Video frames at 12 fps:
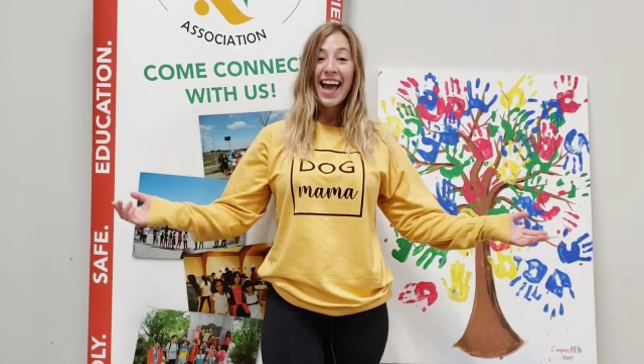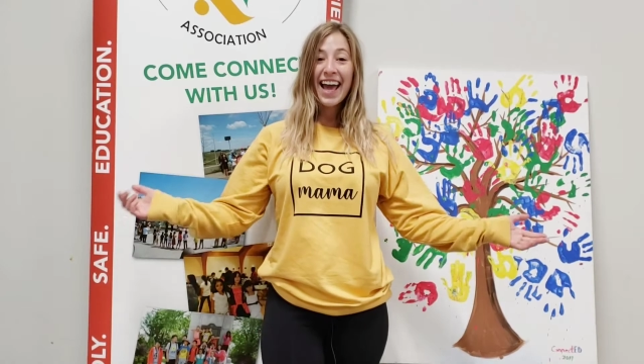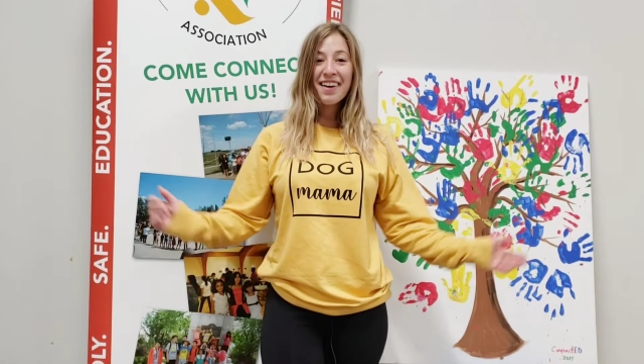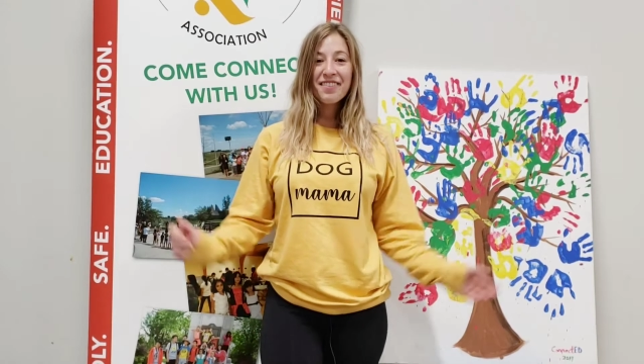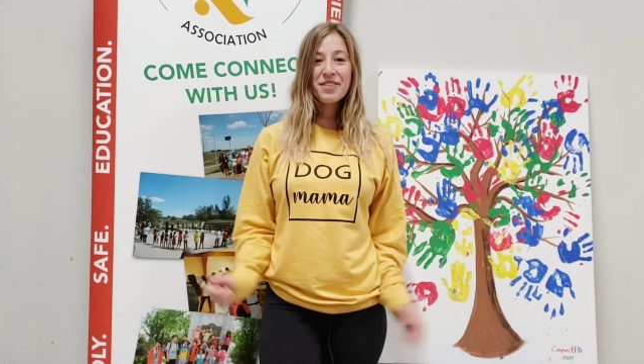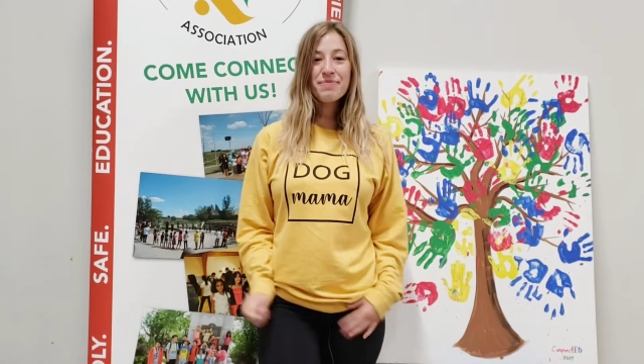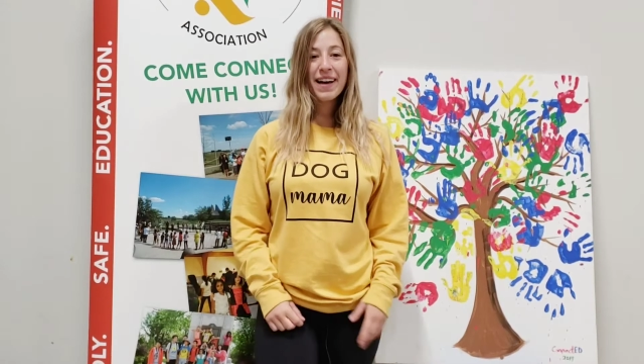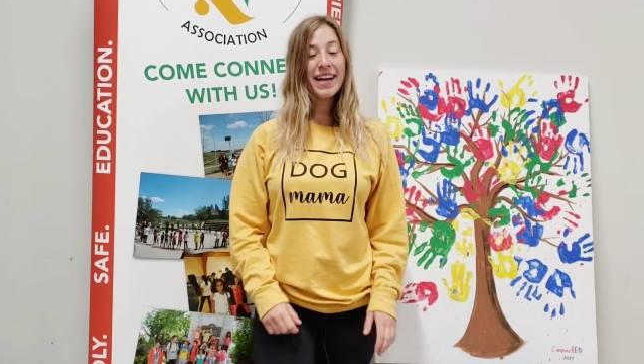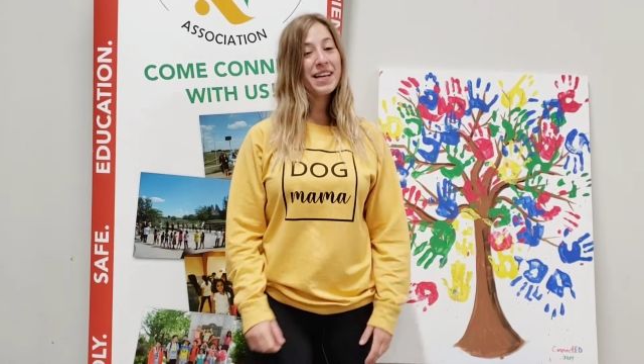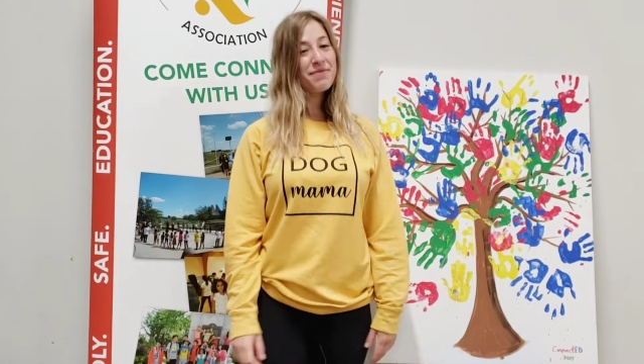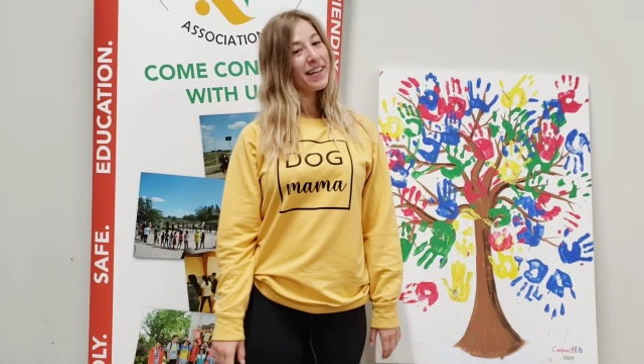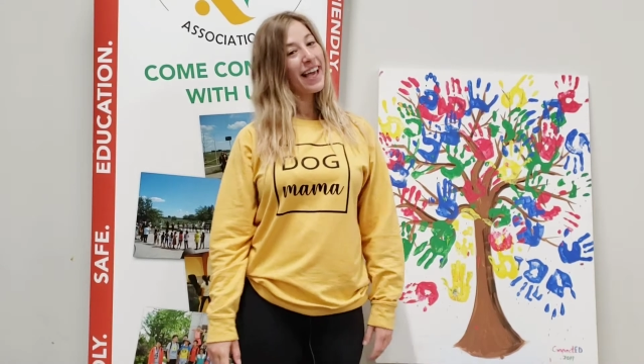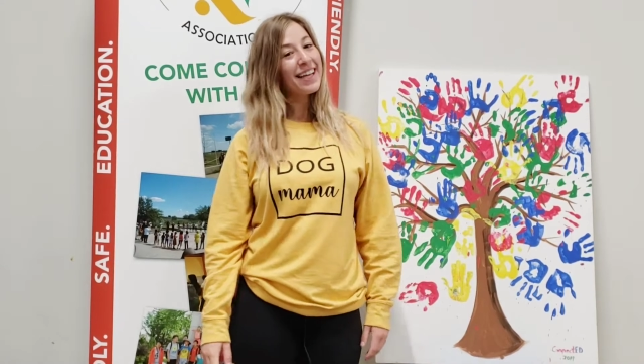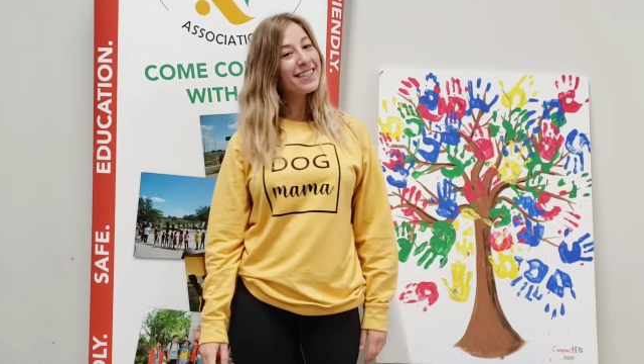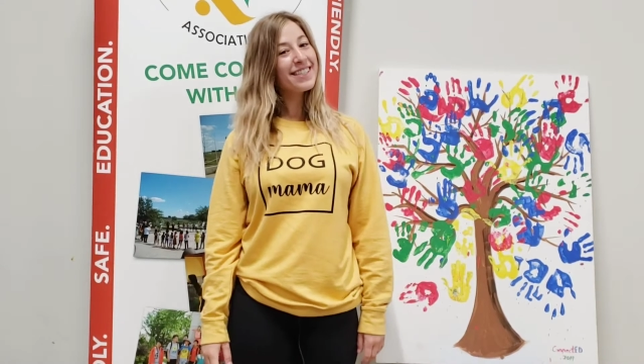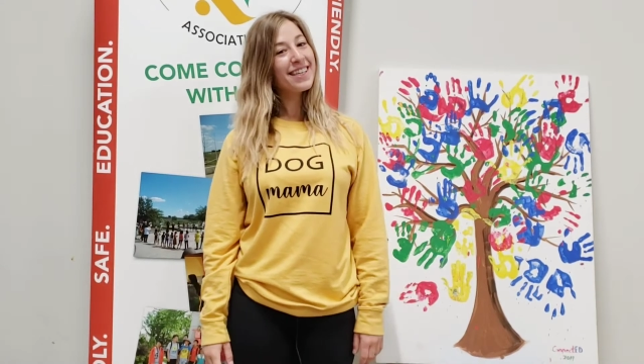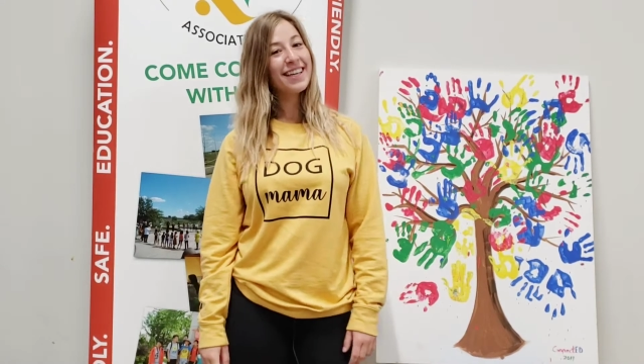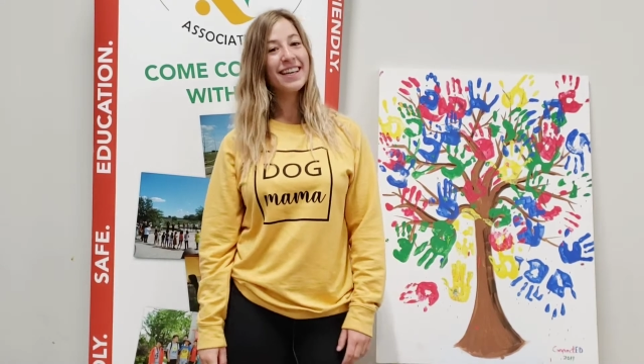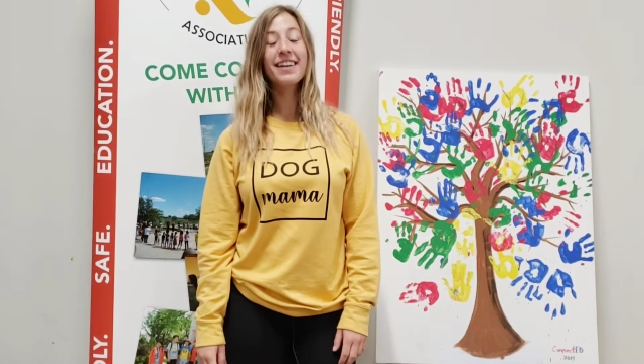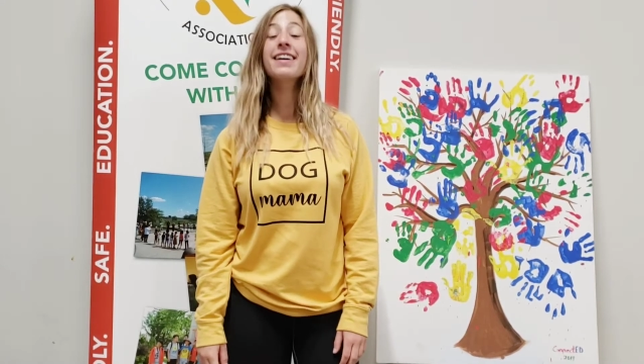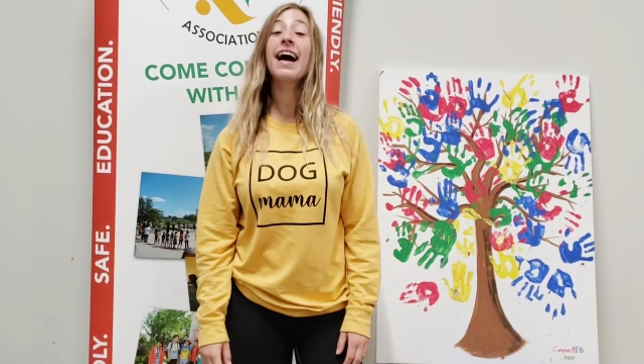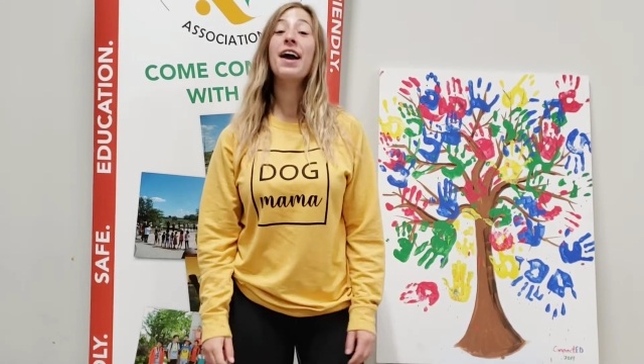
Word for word: Hey everybody, Mackenzie here.